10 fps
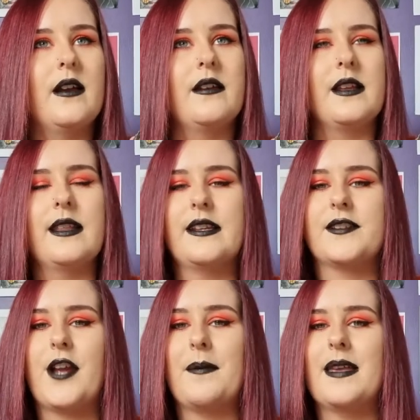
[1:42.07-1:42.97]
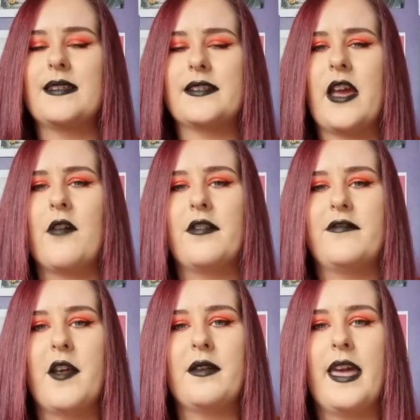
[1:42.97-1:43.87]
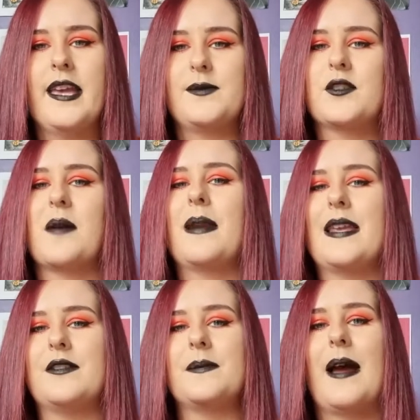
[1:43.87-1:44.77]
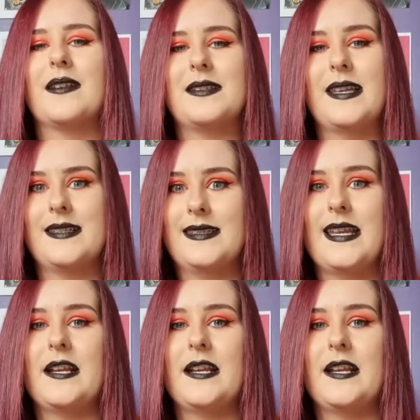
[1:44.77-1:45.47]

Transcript: I think they describe it as a tougher phone case, which I believe is about £16.